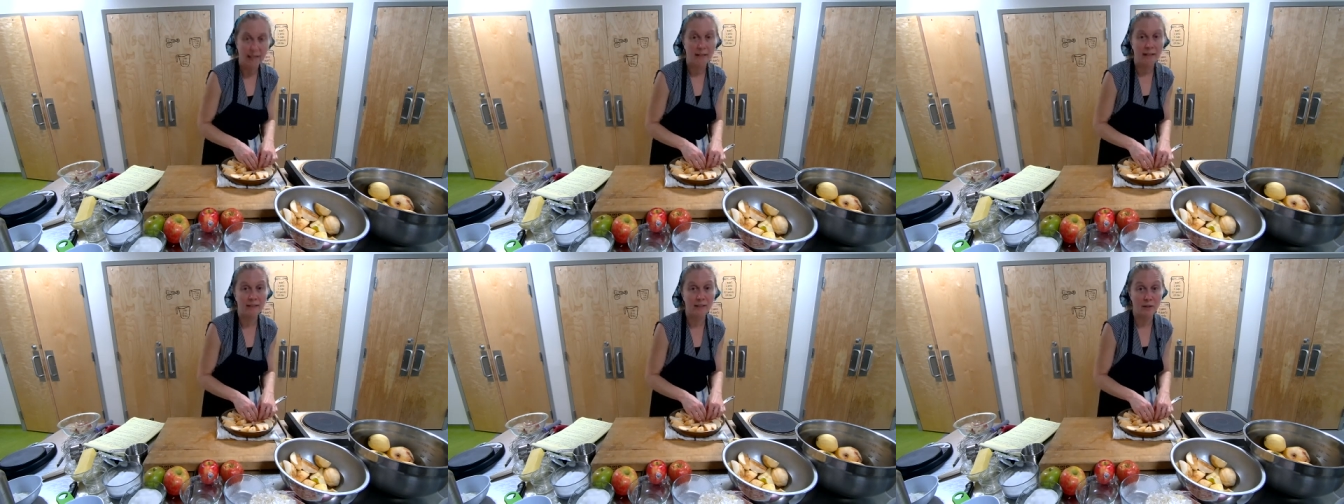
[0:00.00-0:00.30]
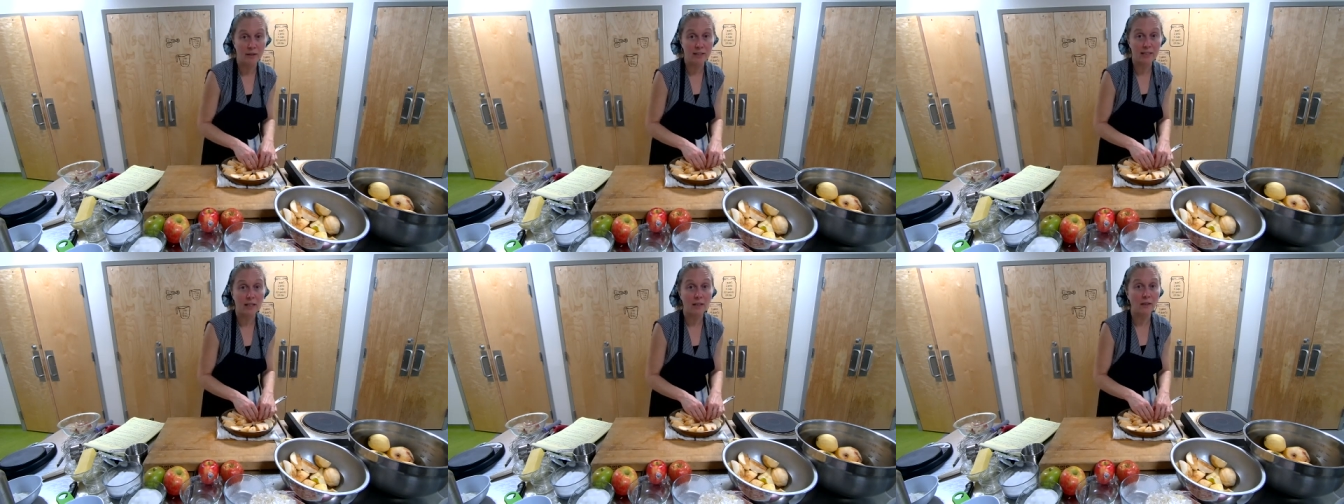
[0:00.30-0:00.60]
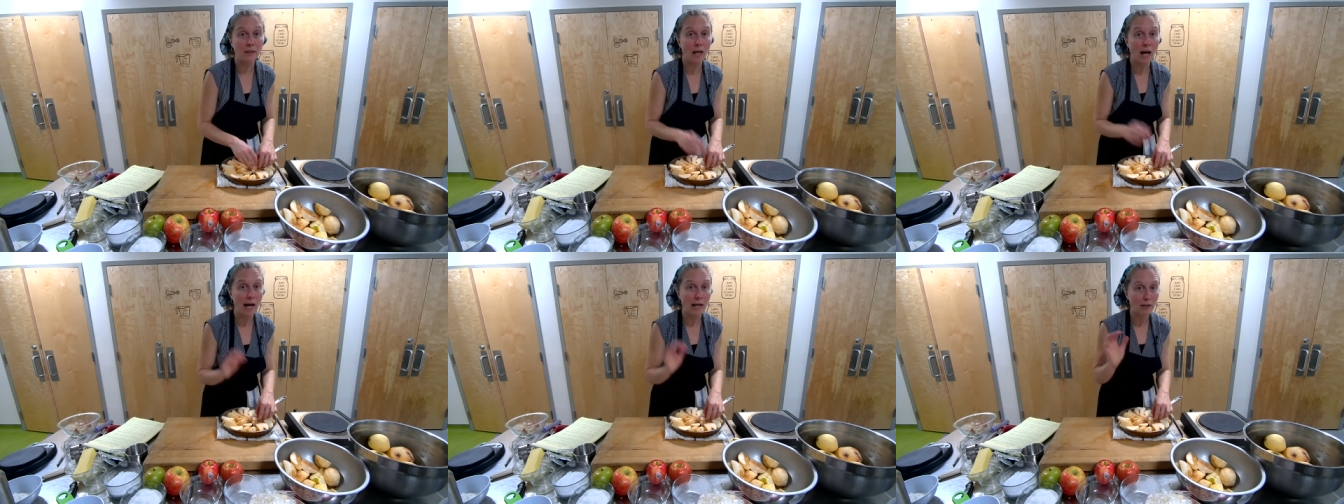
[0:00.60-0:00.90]
There is a
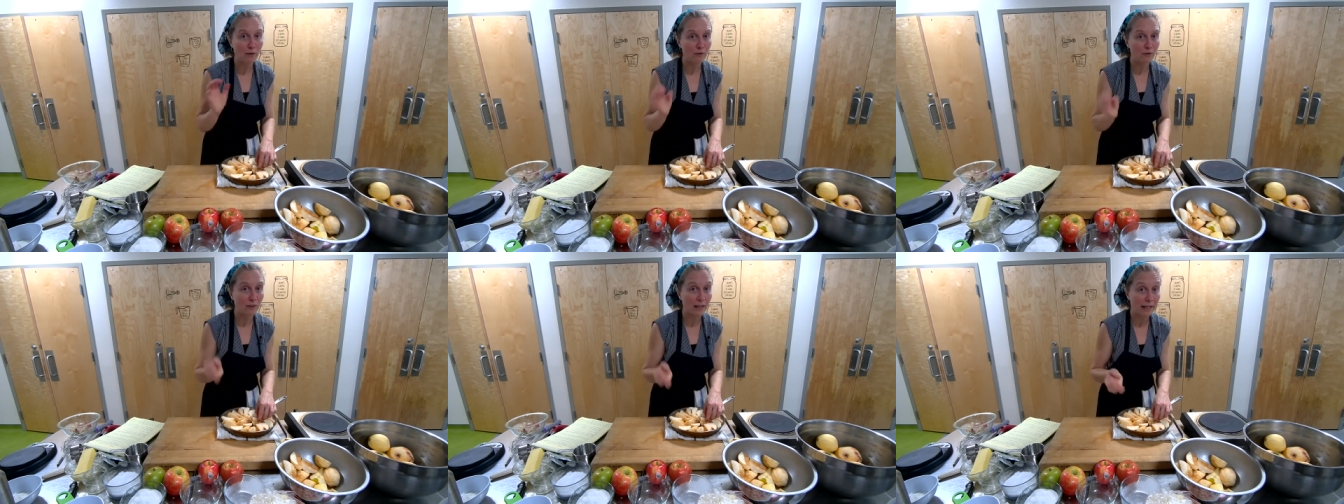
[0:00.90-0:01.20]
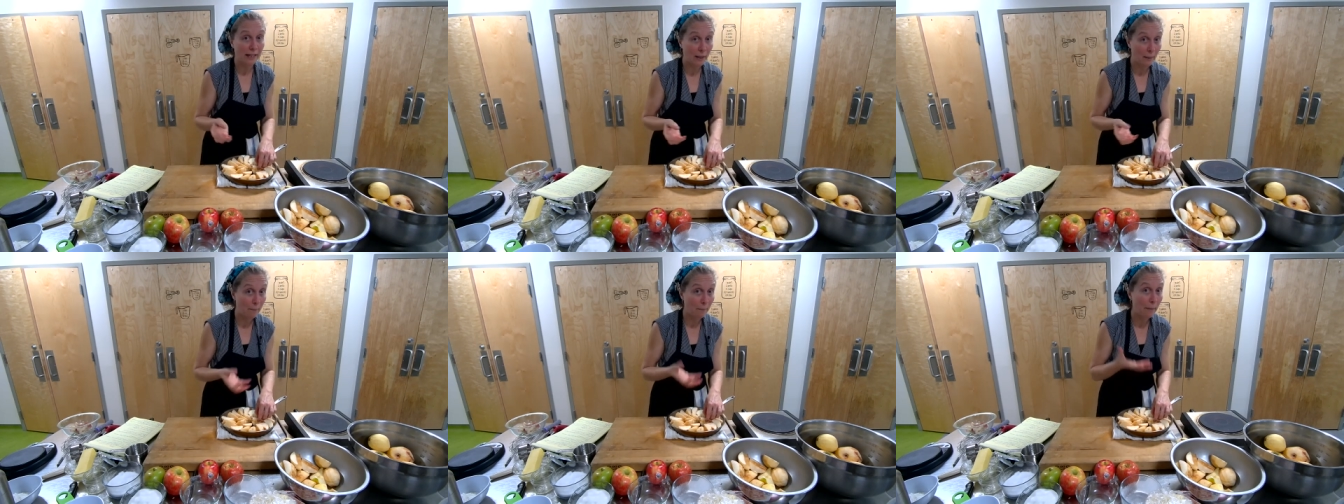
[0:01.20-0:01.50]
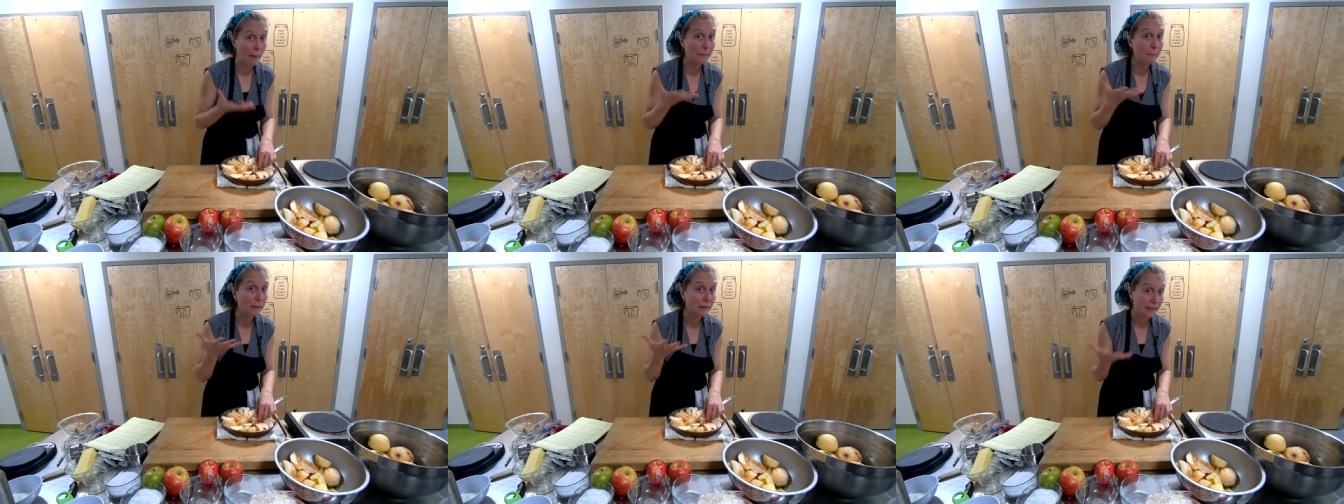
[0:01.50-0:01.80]
lot of like
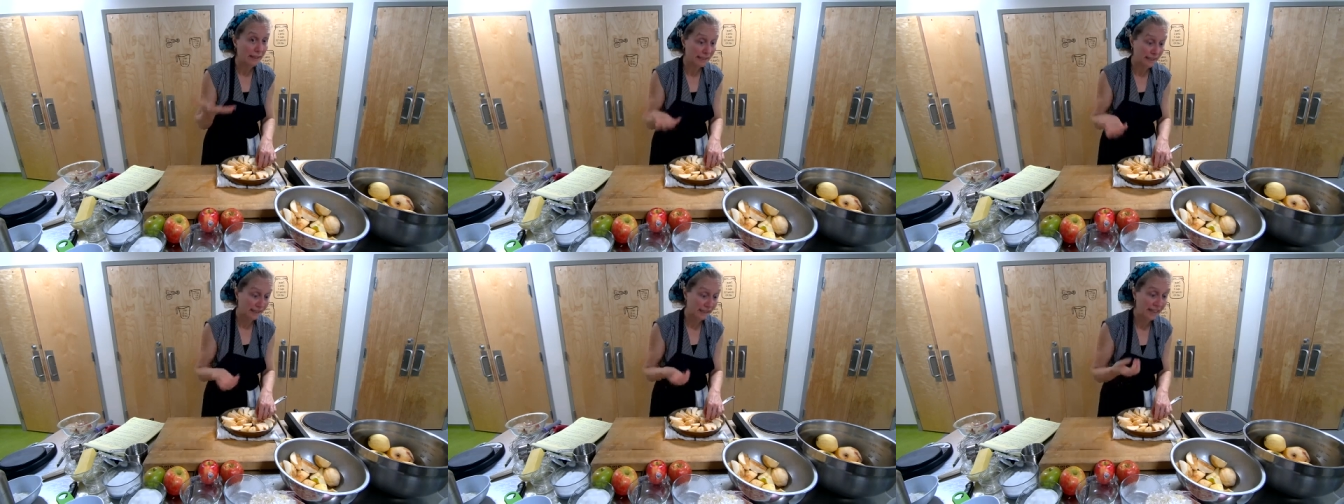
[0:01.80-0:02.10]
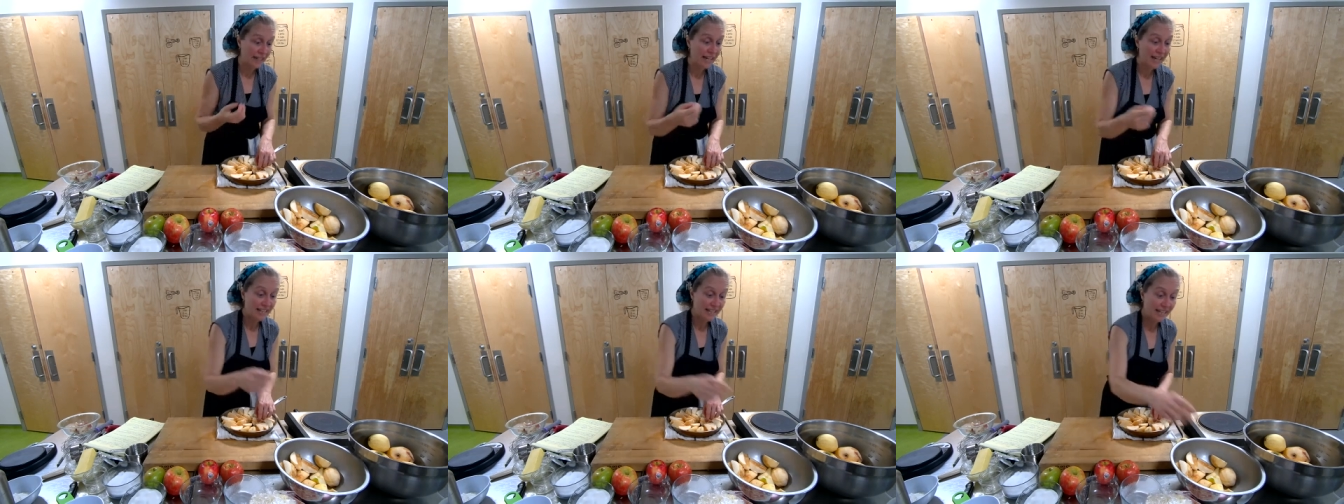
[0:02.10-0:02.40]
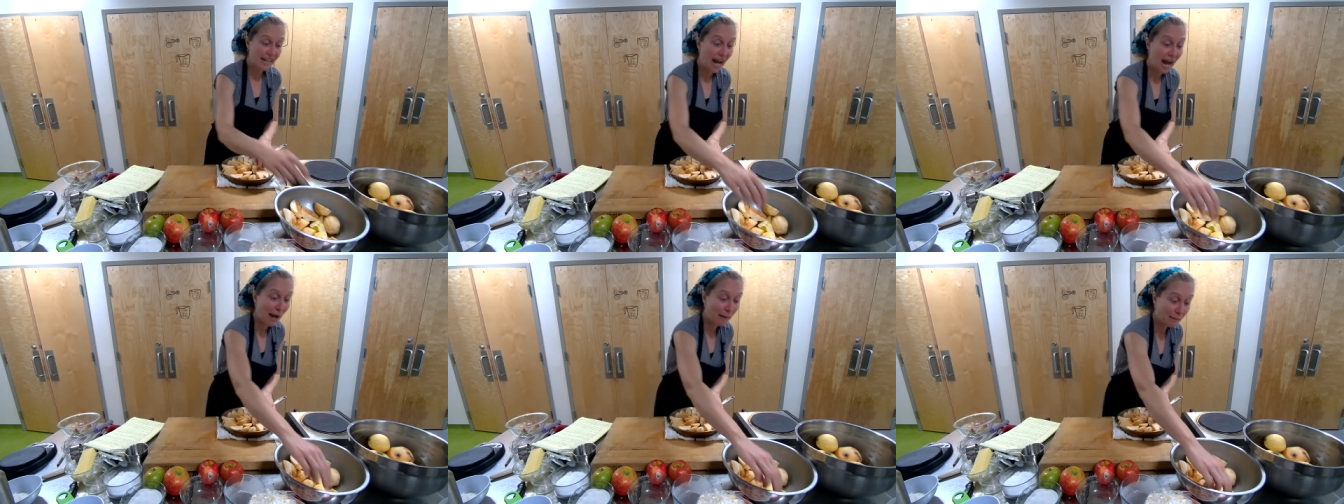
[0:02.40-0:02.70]
bubbling that
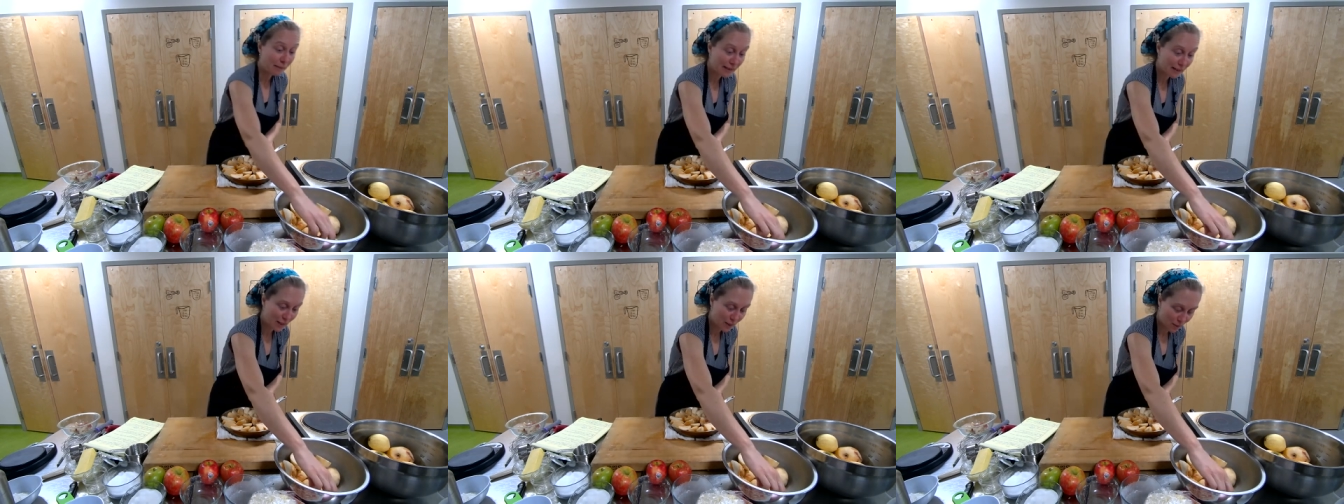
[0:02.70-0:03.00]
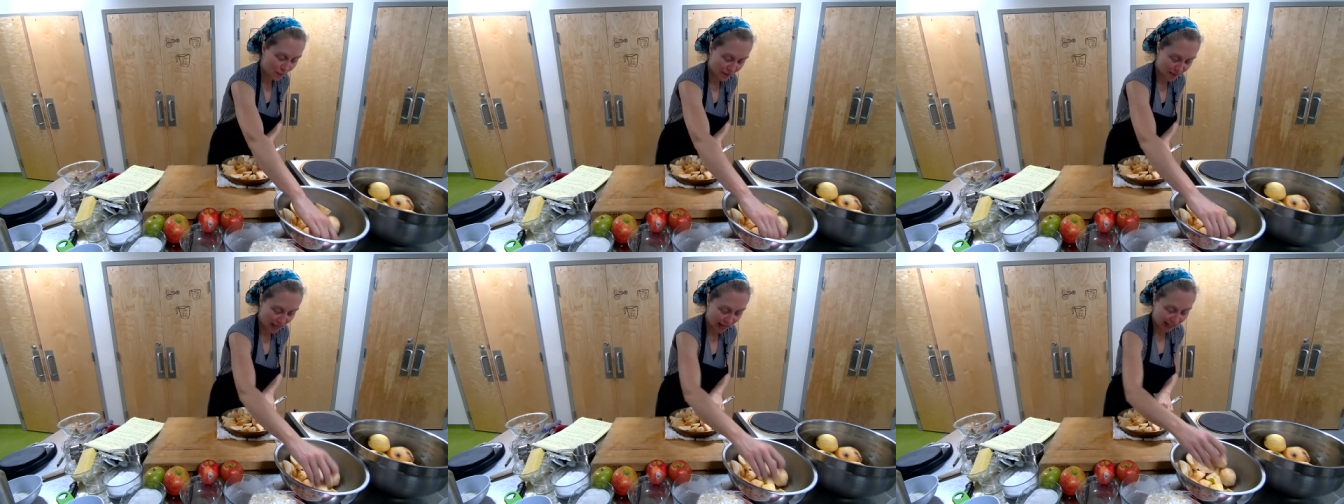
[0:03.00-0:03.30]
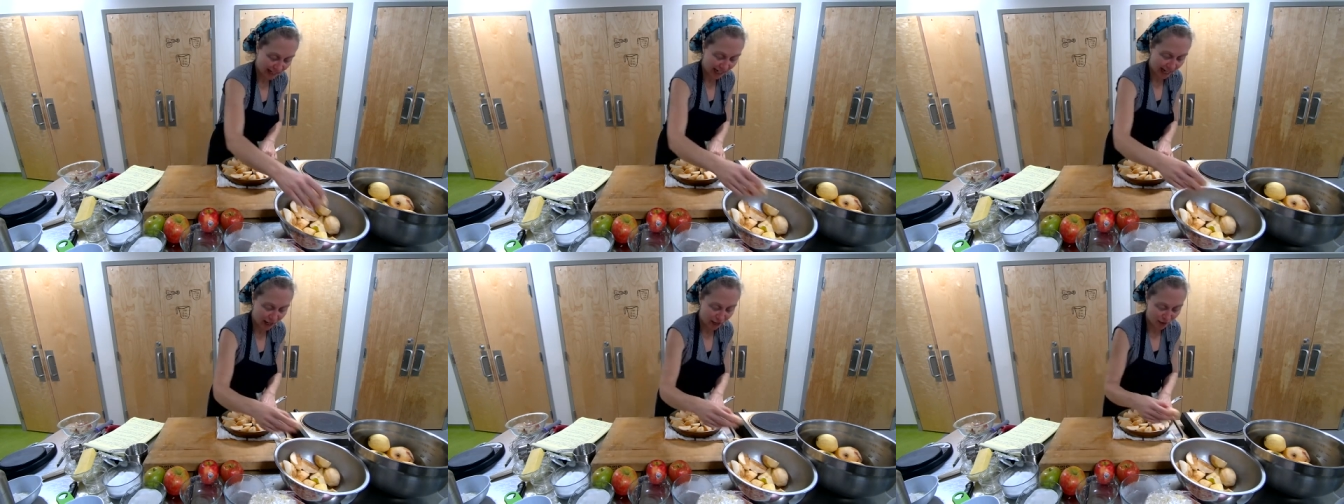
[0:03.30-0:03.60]
happens with that
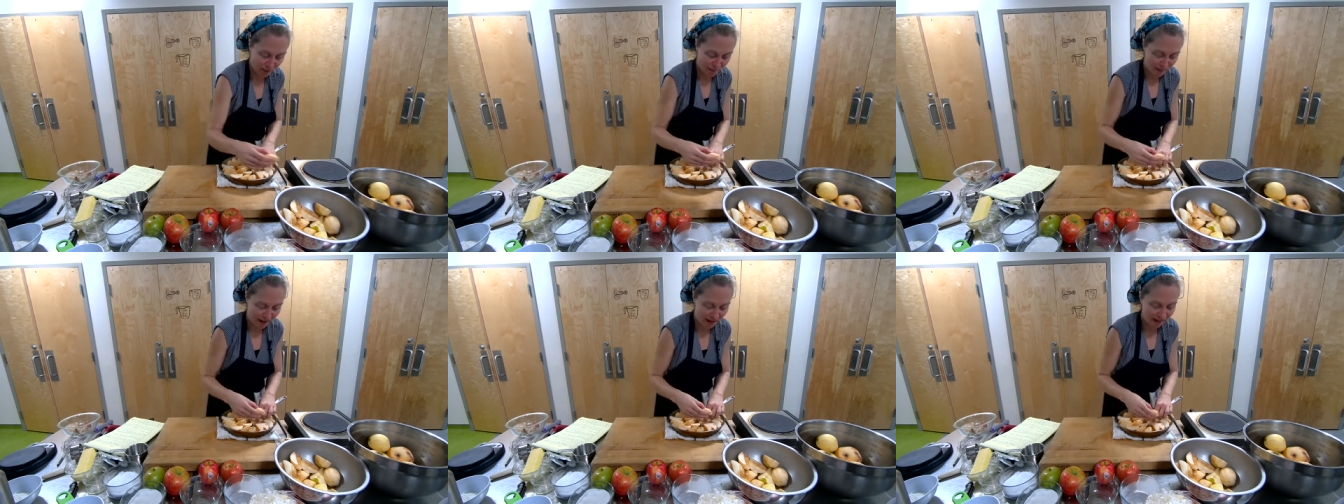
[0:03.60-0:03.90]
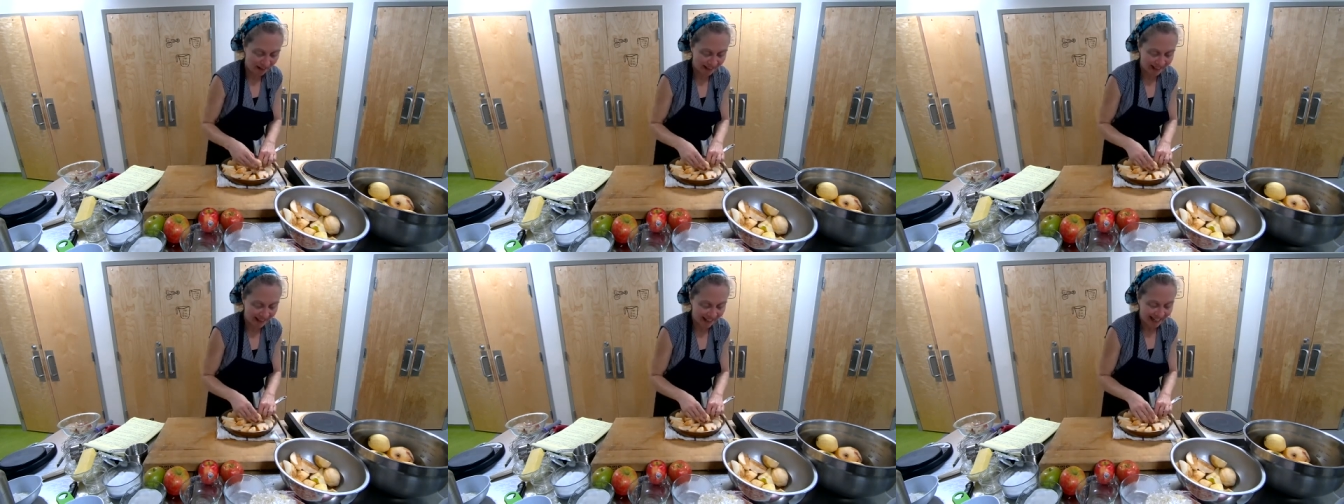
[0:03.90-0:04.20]
caramel.